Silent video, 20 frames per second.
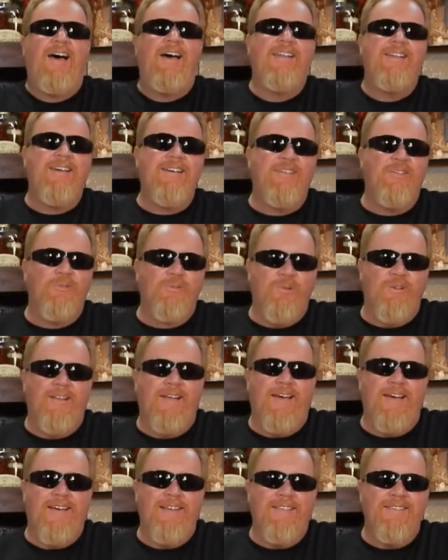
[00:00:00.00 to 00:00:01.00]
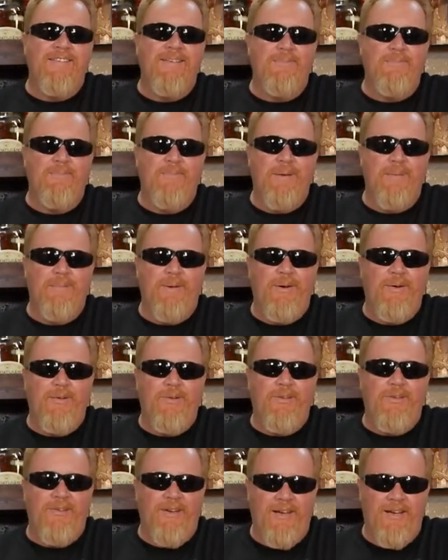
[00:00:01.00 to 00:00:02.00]
I like to relax in my own
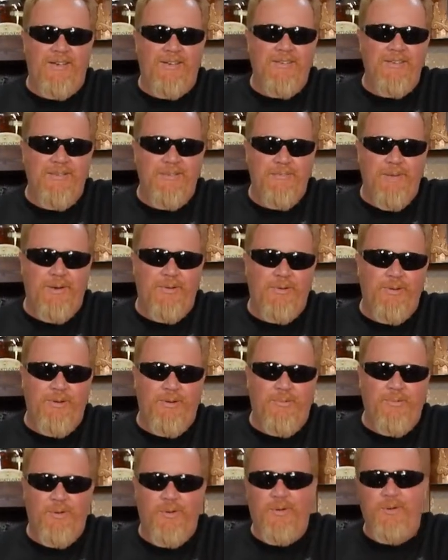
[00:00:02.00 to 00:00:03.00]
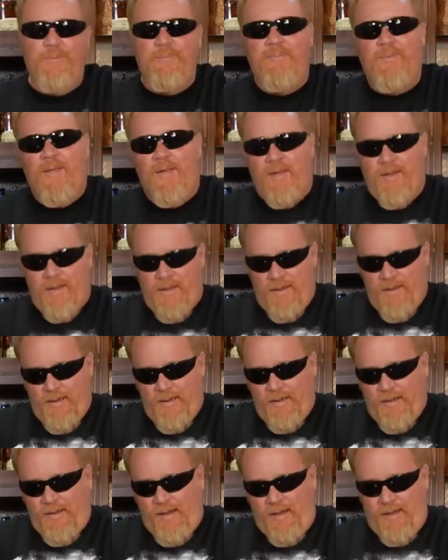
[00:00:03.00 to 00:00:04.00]
little house, in my own little room.
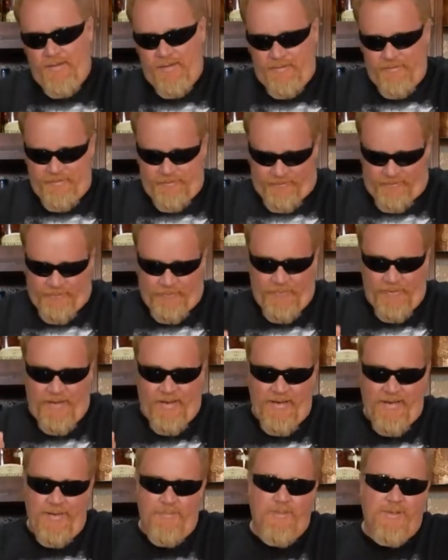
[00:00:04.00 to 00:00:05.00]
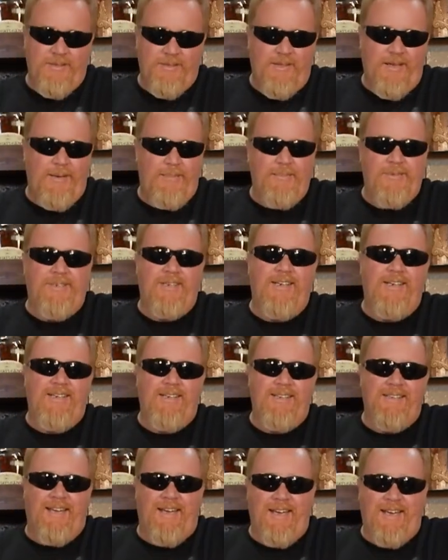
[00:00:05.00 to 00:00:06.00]
I got my slot
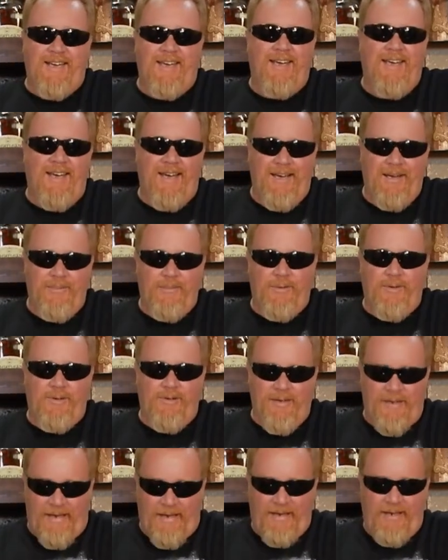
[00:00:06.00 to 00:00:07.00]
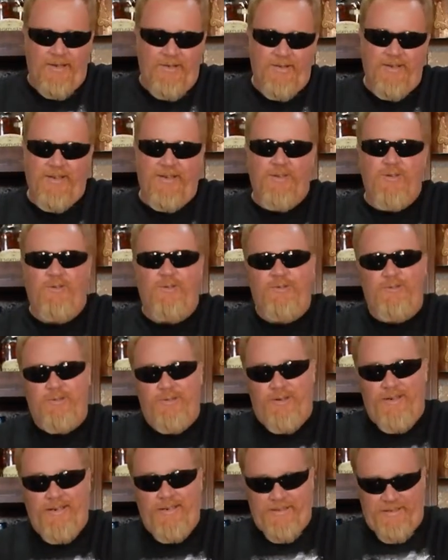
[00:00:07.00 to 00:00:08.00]
machines, I can gamble, I can drink a cool
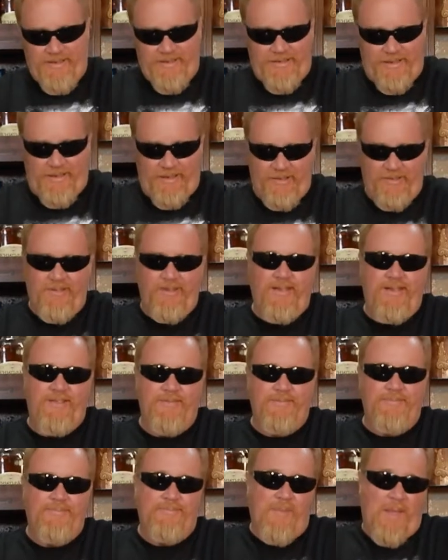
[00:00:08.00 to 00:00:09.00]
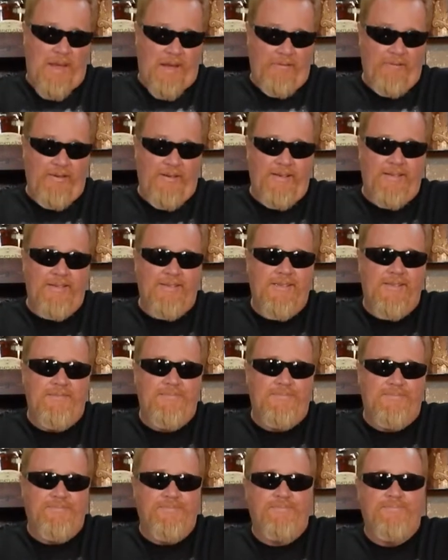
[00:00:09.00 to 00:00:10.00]
drink just like you get in Vegas
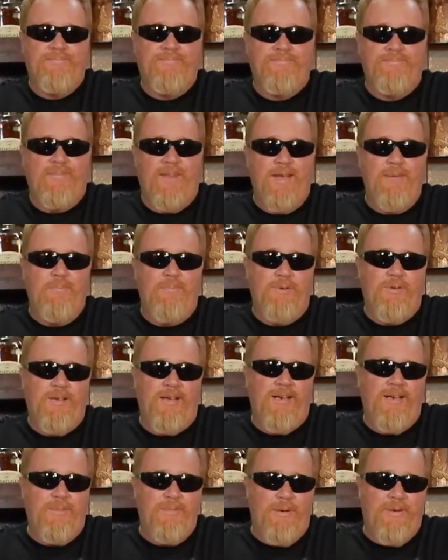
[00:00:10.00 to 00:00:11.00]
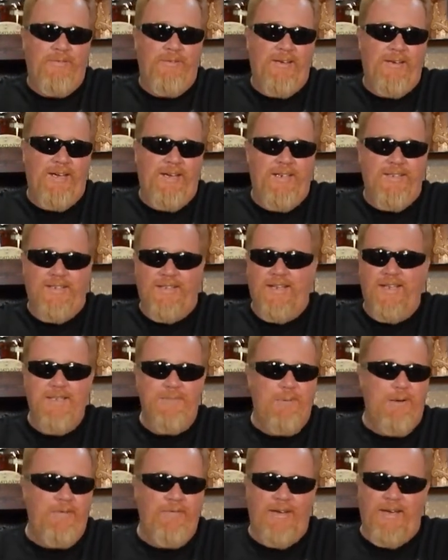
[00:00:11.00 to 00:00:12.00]
and pretend I'm on vacation.
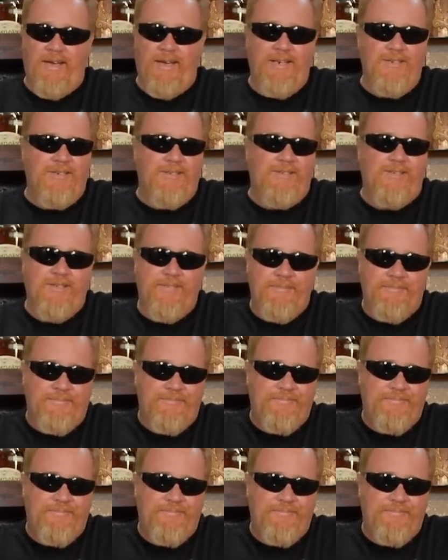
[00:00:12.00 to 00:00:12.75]
That's my vacations.